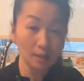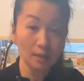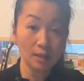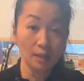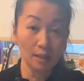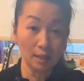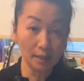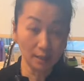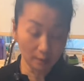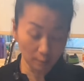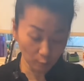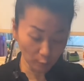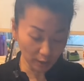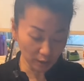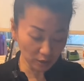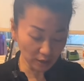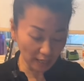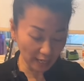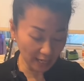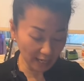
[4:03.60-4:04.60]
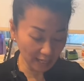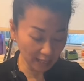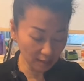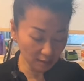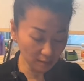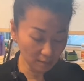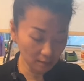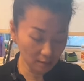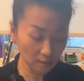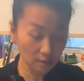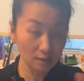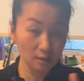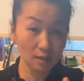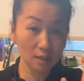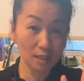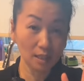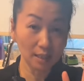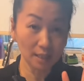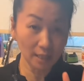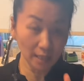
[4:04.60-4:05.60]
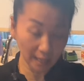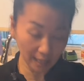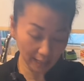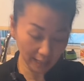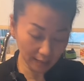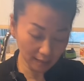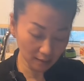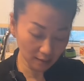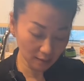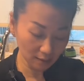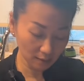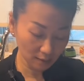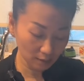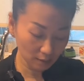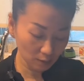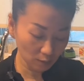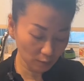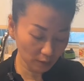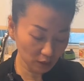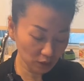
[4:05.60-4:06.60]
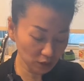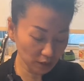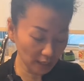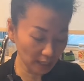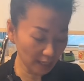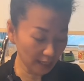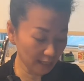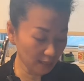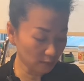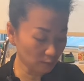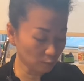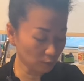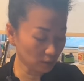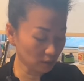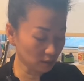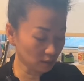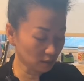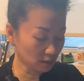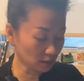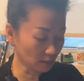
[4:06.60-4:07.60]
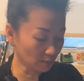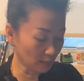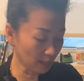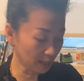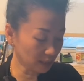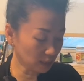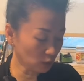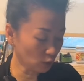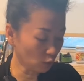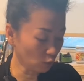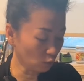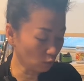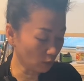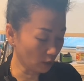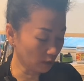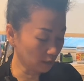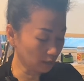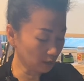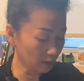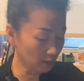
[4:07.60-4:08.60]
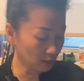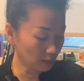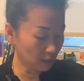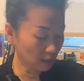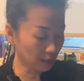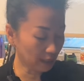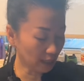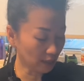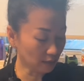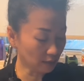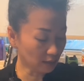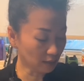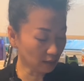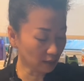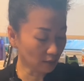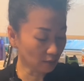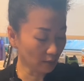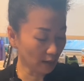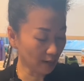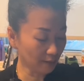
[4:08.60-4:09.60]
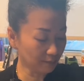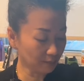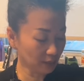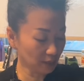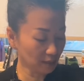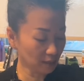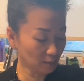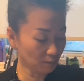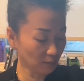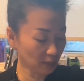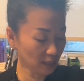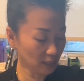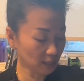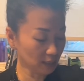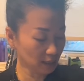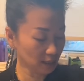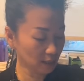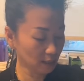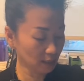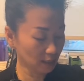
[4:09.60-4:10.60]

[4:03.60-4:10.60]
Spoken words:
and wet your hand, clean hand, wet your hand with some ice cold water. Now you're going to grab this meat.